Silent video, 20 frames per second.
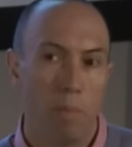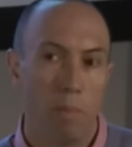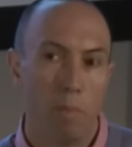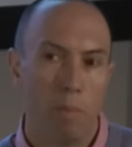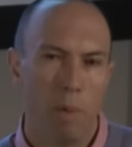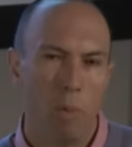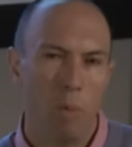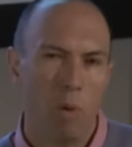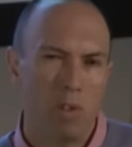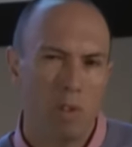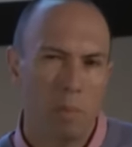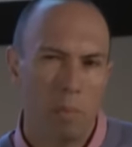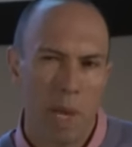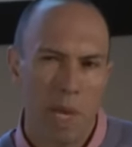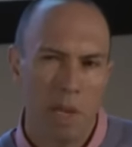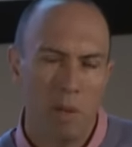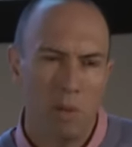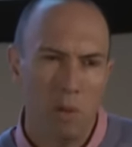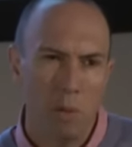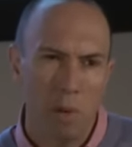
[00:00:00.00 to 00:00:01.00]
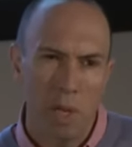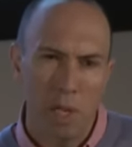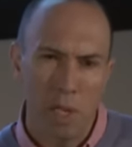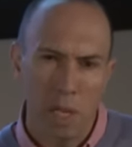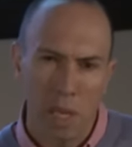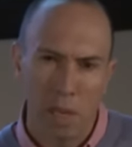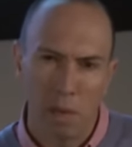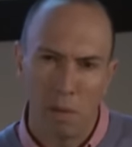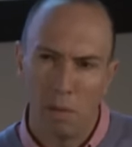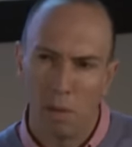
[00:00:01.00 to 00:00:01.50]
But what's the pain doing
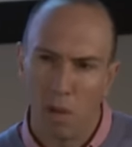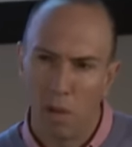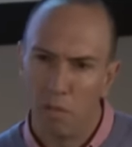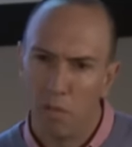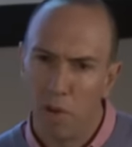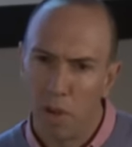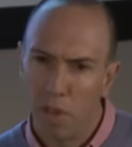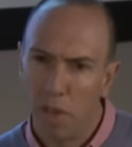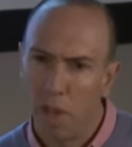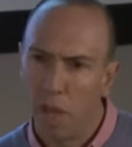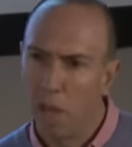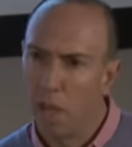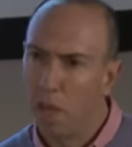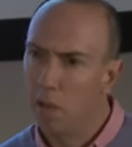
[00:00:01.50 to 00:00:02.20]
then? I find that an